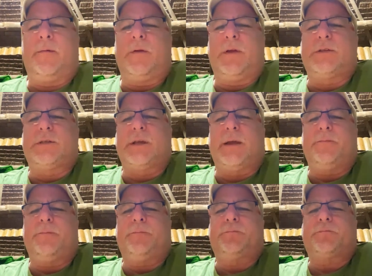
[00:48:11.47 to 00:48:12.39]
Let's see.
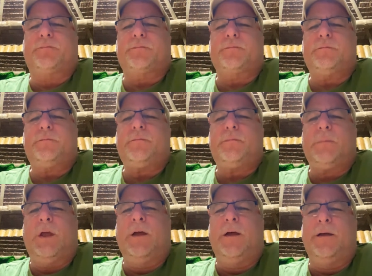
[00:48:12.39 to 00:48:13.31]

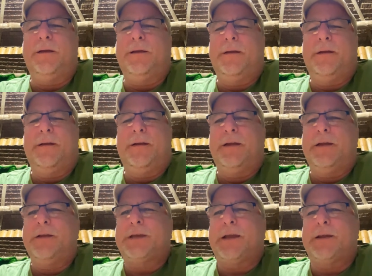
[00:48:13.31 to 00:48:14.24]

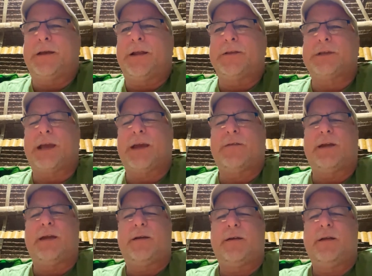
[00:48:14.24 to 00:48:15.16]
It's getting kind of scary
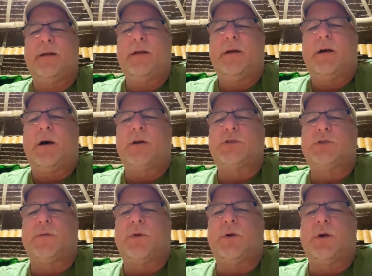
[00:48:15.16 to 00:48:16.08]
here. Also,
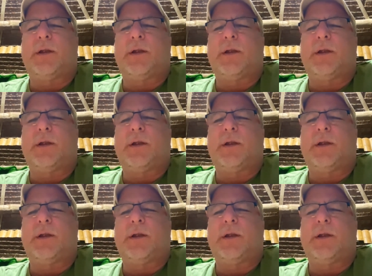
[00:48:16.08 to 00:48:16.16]
if you are